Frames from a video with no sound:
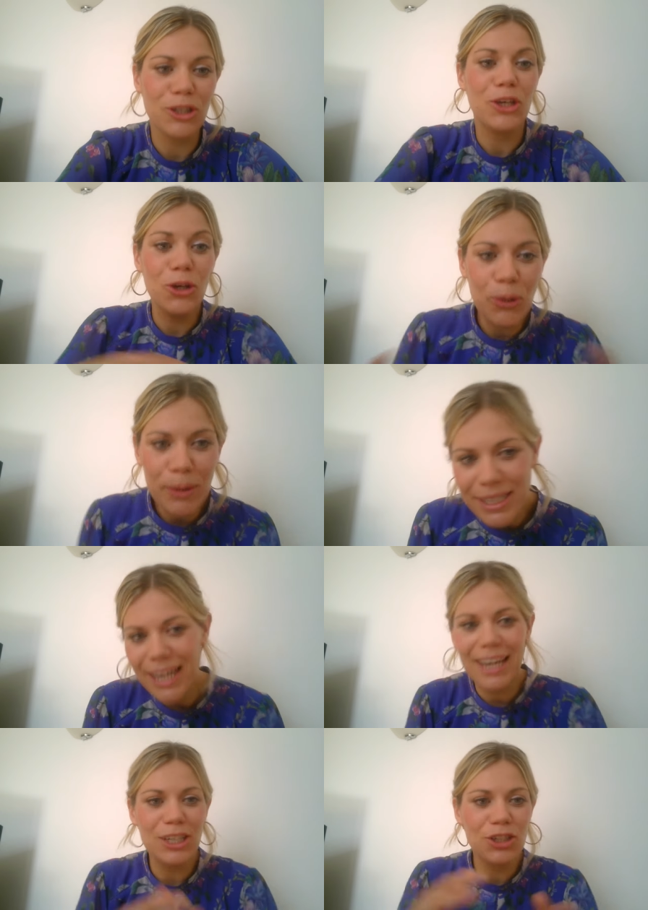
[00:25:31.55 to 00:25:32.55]

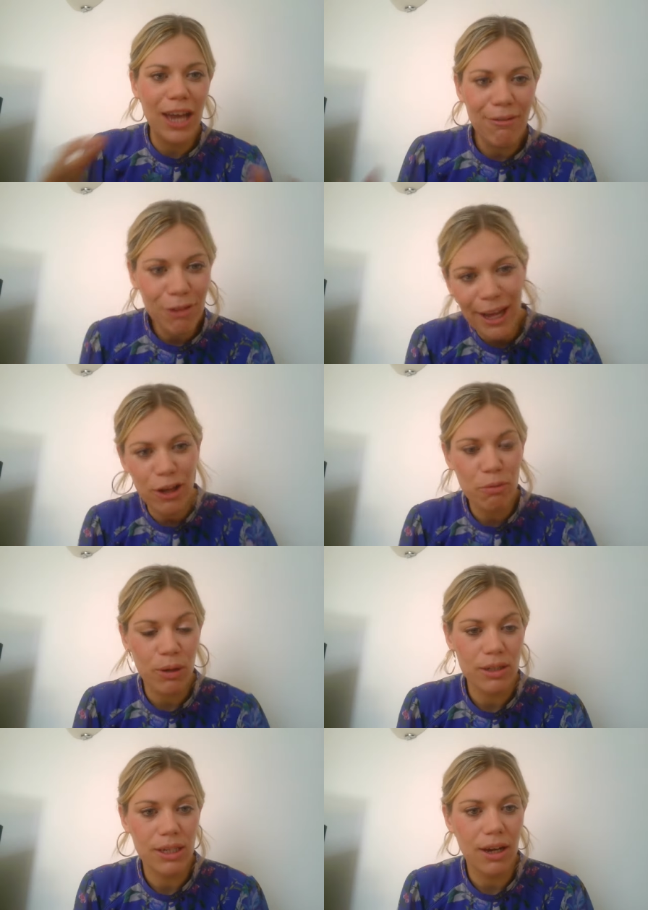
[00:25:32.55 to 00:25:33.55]
security and general
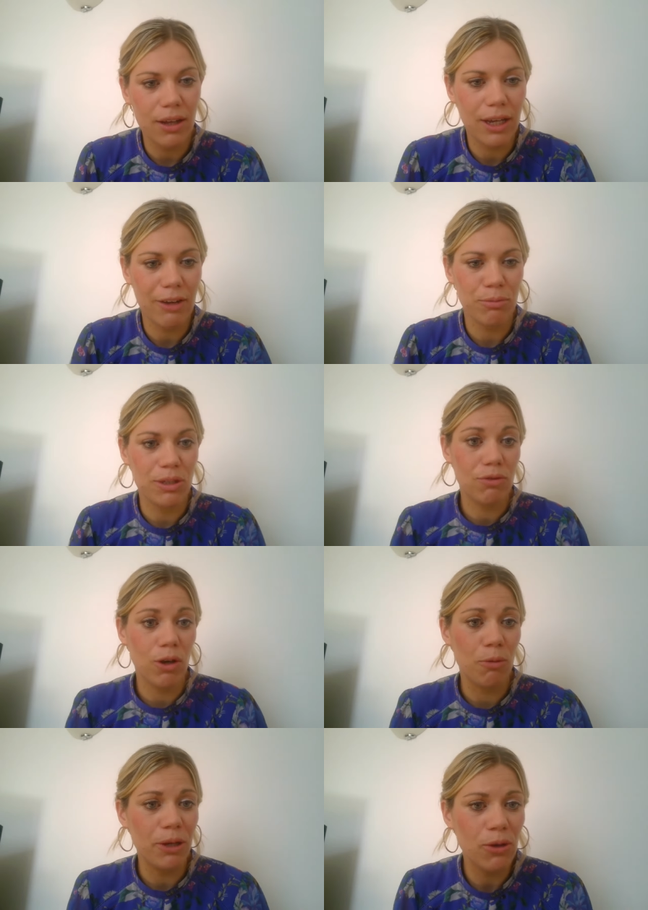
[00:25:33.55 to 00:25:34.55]
health policy are the government's role,